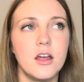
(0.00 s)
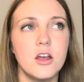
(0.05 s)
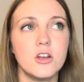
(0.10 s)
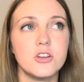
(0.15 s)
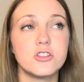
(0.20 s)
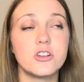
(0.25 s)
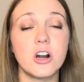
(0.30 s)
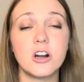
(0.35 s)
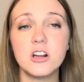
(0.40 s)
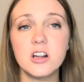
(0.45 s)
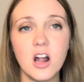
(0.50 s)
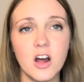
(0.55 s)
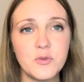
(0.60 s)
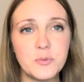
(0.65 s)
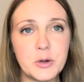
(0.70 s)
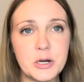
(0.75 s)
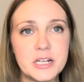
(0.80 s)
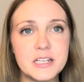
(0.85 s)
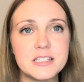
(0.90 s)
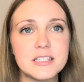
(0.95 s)
Started off
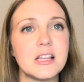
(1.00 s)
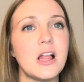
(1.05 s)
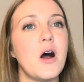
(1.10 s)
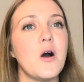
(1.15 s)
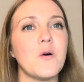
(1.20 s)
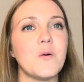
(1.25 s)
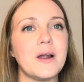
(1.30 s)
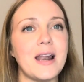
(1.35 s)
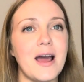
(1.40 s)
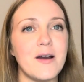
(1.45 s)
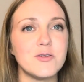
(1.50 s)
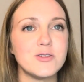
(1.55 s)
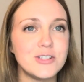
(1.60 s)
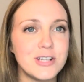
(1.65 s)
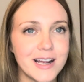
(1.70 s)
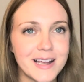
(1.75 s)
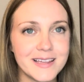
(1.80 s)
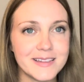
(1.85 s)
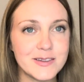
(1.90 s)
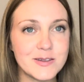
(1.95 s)
pretty slow. When I was
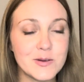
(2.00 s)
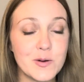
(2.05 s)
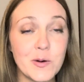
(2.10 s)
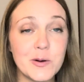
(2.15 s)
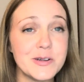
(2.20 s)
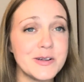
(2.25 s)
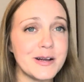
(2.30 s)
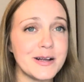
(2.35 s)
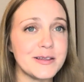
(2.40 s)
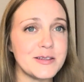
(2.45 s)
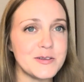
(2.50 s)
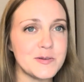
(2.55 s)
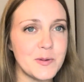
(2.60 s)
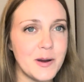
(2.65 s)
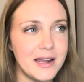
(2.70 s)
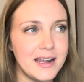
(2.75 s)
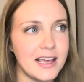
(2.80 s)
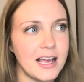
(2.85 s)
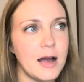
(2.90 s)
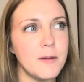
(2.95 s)
checking the score during this
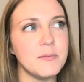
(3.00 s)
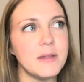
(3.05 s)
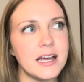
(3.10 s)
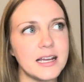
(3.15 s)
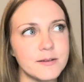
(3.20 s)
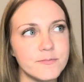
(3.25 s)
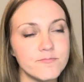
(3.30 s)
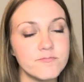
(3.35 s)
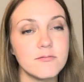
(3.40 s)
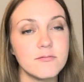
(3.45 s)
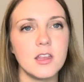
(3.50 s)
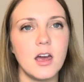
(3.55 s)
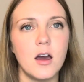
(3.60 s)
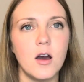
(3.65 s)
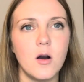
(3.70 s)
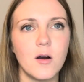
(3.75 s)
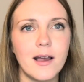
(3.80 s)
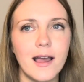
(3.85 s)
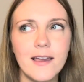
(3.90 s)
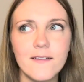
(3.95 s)
wedding, I'm like,
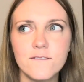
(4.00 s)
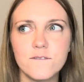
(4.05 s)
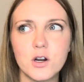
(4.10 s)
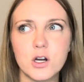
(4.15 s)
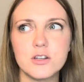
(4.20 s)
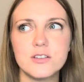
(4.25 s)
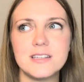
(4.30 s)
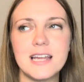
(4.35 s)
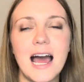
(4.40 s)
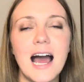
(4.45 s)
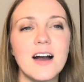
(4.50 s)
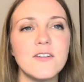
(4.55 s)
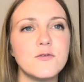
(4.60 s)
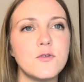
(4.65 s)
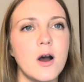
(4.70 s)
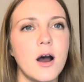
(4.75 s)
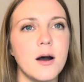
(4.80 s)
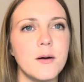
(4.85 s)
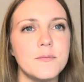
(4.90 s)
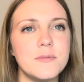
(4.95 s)
okay, first half,
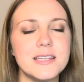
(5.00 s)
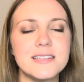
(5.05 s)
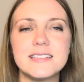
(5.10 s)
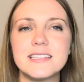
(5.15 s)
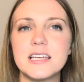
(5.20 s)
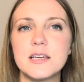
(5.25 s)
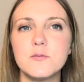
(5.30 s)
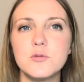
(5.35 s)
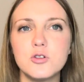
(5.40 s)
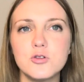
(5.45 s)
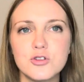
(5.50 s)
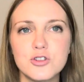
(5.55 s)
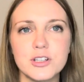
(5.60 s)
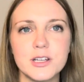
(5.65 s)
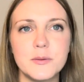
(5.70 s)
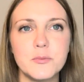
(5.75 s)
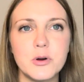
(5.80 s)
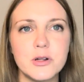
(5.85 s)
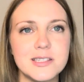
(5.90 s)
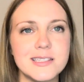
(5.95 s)
this team
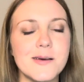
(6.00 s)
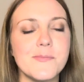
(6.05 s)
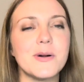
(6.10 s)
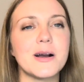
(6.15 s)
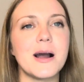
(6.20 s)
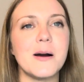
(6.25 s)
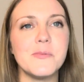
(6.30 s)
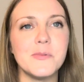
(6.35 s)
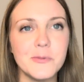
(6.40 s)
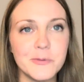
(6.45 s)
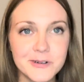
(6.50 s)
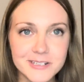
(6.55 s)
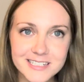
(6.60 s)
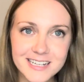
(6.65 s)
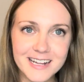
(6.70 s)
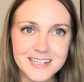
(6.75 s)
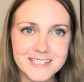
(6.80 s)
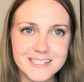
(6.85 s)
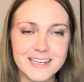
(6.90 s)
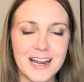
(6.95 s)
usually puts up a couple more
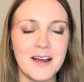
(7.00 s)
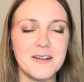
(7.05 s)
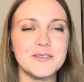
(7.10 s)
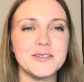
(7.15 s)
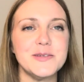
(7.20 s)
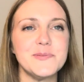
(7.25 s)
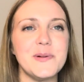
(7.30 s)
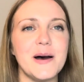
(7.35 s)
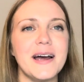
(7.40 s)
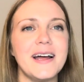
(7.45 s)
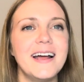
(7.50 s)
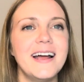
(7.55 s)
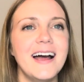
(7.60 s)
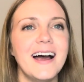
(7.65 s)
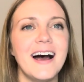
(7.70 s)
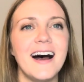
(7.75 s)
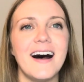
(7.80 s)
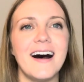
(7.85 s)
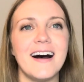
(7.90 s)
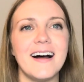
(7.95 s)
touchdowns, but
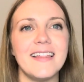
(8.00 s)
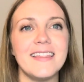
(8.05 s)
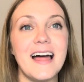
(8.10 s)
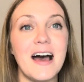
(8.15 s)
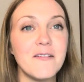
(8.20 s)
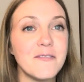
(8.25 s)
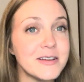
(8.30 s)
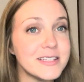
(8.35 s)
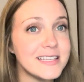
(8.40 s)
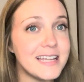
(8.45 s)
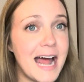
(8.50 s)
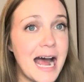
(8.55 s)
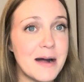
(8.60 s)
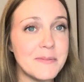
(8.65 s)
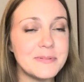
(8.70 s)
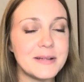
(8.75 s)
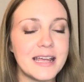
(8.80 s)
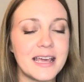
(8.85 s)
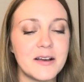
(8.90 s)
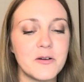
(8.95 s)
that wasn't
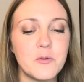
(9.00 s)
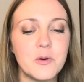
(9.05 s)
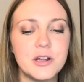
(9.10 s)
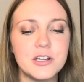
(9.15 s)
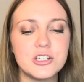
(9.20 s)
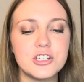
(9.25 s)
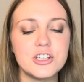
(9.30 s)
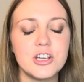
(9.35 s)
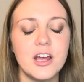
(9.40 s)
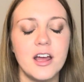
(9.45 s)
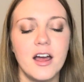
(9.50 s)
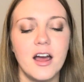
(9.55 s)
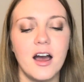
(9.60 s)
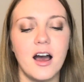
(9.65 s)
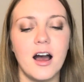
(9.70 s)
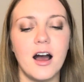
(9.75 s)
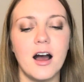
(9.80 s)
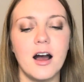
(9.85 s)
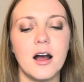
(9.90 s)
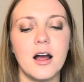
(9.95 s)
happening, which,
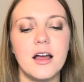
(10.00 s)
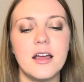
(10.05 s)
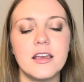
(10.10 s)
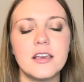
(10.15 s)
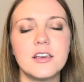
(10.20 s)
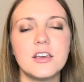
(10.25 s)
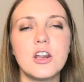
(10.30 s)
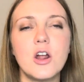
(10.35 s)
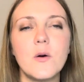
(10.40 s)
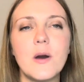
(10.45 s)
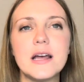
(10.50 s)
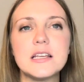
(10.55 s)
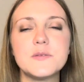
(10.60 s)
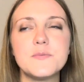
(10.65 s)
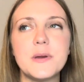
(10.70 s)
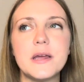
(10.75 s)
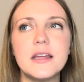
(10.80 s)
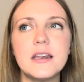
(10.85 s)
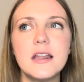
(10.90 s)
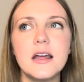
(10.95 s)
has
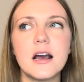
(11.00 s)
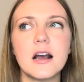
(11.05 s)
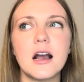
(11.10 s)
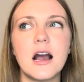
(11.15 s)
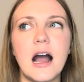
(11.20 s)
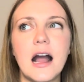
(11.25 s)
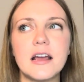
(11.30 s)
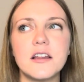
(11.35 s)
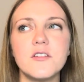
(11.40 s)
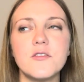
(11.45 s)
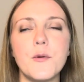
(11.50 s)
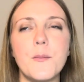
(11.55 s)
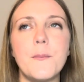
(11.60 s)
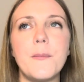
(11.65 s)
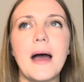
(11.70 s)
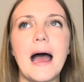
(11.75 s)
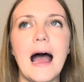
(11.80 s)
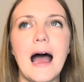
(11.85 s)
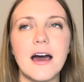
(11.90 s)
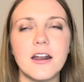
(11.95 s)
been kind of a
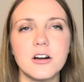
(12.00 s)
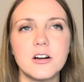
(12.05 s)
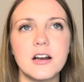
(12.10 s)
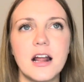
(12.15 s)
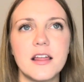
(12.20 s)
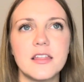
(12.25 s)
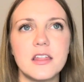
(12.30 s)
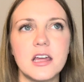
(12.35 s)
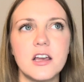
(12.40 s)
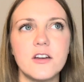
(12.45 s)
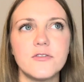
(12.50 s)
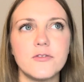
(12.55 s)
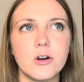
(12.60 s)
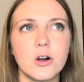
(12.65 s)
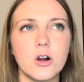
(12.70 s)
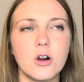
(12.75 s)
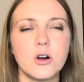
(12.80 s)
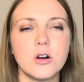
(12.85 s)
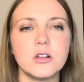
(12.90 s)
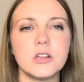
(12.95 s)
pattern, I think, for
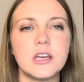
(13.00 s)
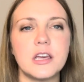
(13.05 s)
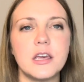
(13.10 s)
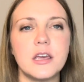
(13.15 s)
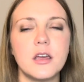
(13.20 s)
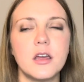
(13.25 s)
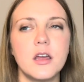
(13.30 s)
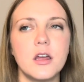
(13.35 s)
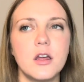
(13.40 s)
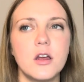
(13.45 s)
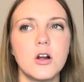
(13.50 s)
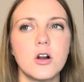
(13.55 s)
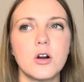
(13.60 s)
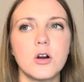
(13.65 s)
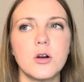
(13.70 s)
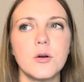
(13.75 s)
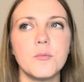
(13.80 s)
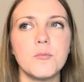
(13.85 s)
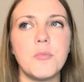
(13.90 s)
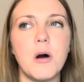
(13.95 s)
early
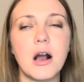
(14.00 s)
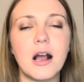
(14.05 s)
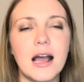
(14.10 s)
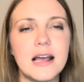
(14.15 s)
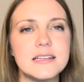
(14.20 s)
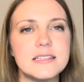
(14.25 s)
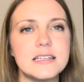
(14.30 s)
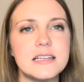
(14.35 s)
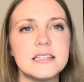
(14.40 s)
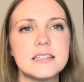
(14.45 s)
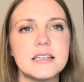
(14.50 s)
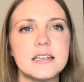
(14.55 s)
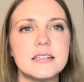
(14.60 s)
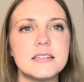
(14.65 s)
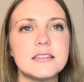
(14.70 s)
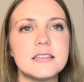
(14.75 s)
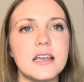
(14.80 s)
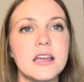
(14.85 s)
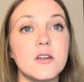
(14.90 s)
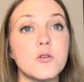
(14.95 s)
Buckeye
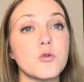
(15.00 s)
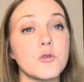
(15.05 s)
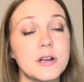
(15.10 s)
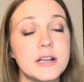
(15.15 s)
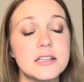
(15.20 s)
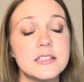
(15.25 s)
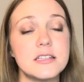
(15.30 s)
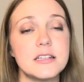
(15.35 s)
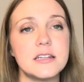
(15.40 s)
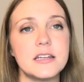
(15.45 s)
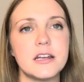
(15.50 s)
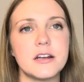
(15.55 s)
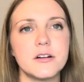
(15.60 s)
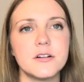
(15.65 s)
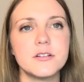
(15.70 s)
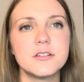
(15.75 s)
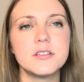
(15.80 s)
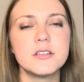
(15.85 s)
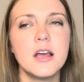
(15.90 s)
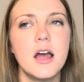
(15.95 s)
seasons in recent
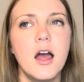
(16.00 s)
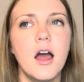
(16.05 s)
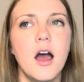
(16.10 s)
years.